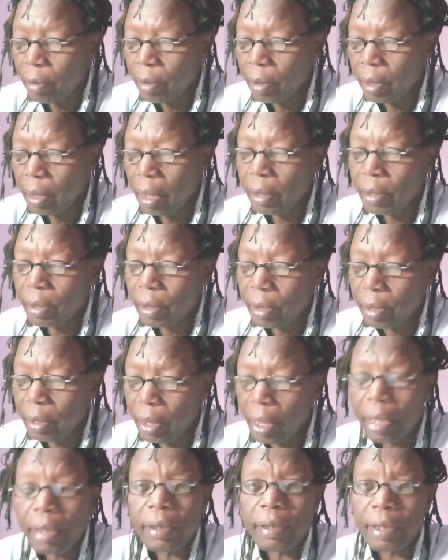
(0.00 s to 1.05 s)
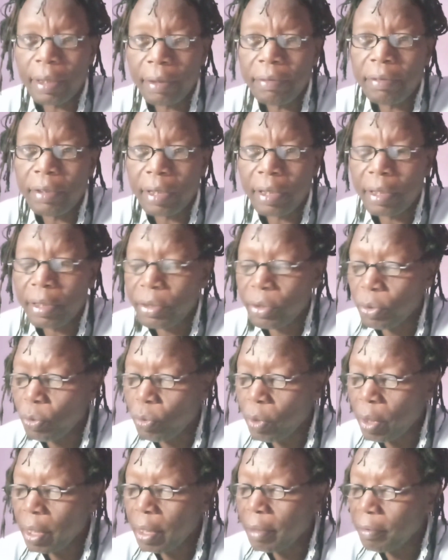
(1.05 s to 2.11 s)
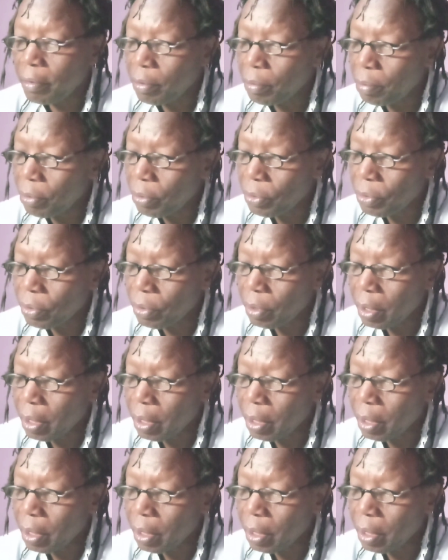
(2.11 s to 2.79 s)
They are giving the reason why W boson